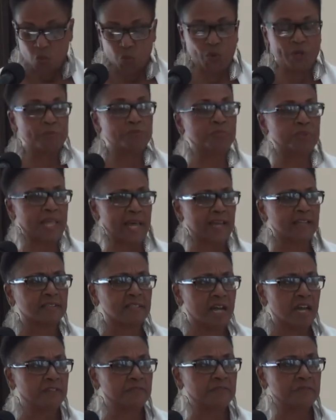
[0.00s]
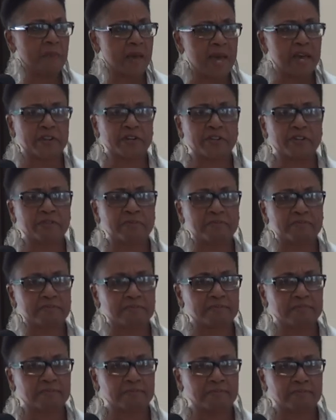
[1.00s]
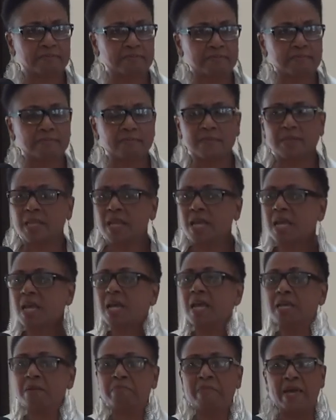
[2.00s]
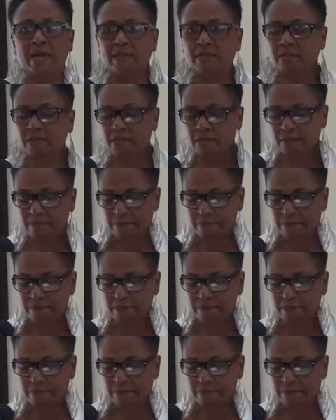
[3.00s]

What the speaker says: when Black lives matter. Amen.